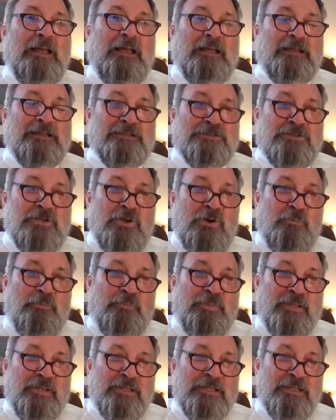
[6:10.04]
And so
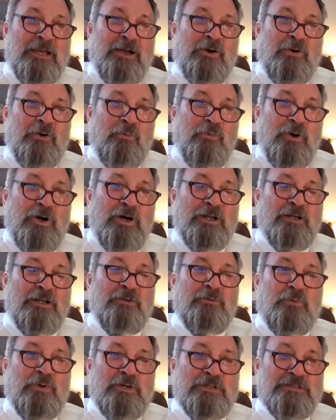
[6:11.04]

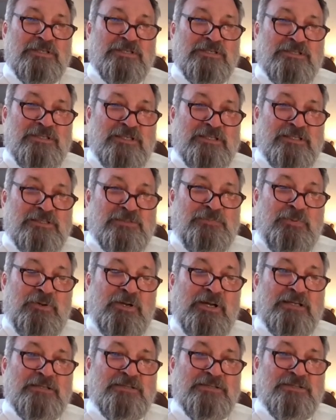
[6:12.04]
PD-L1, once it's
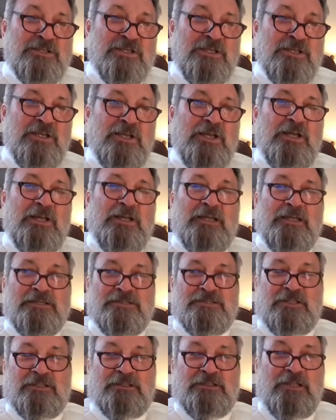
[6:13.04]
expressed,
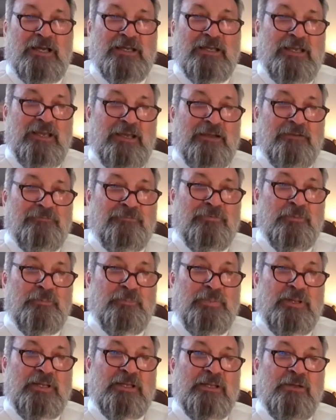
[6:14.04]
is a ligand for
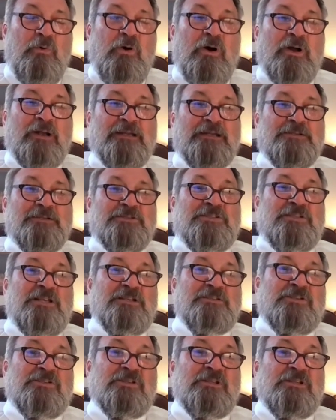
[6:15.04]
PD-1 and
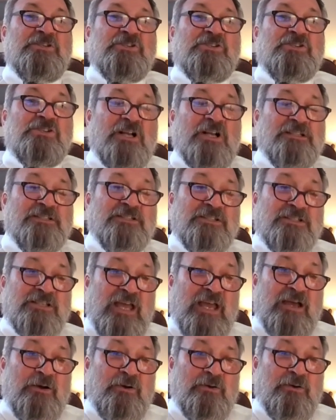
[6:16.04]
essentially shuts
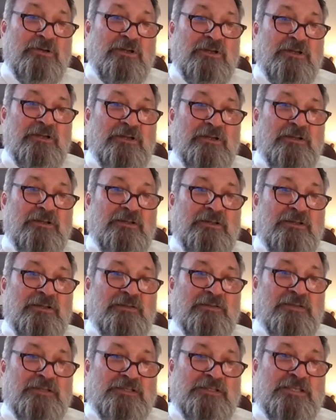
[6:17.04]
down
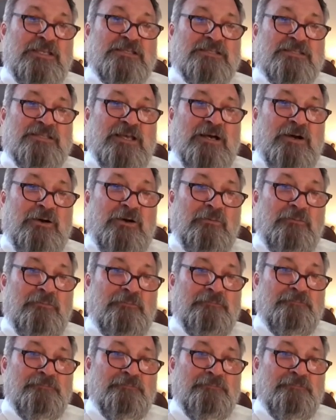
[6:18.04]
the T cell.